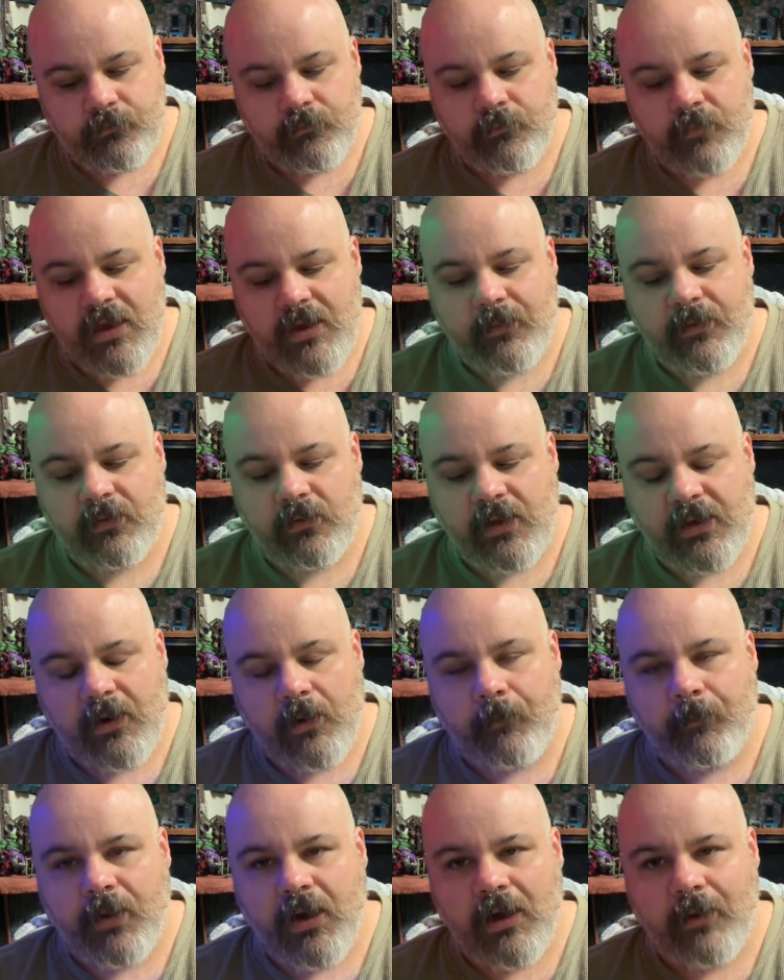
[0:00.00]
maybe like a
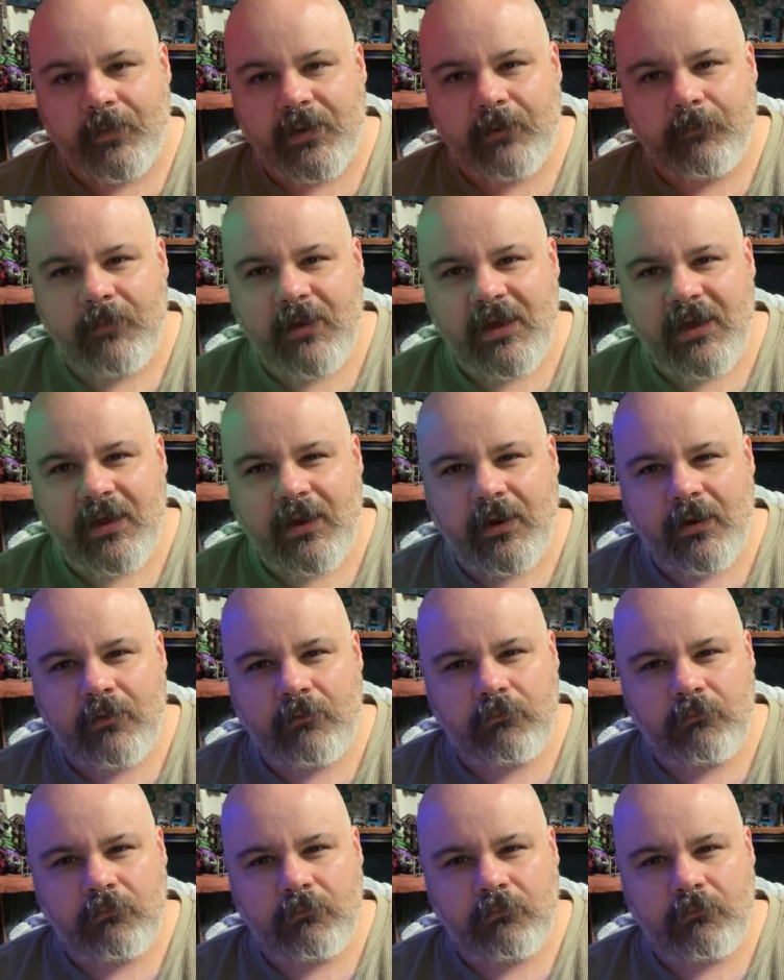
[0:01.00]
bombing bay?